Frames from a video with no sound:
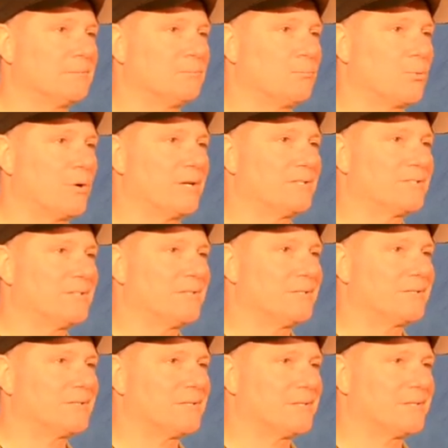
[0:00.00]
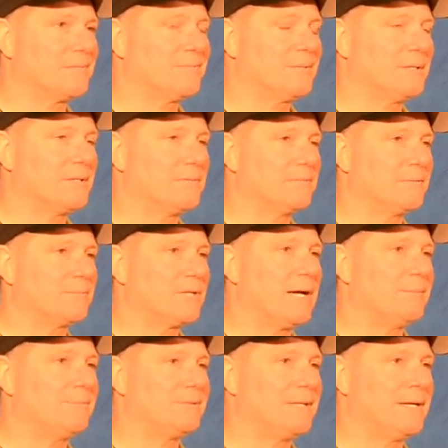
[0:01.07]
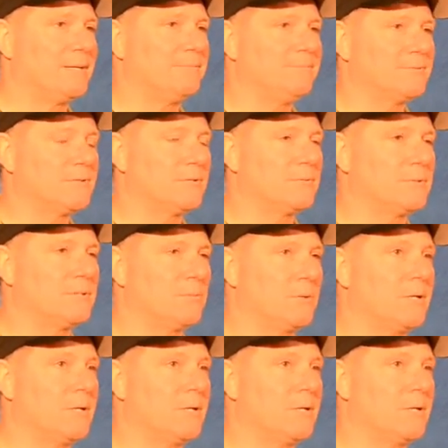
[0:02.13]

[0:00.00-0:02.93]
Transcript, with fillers: bring us to this from time to time. So we're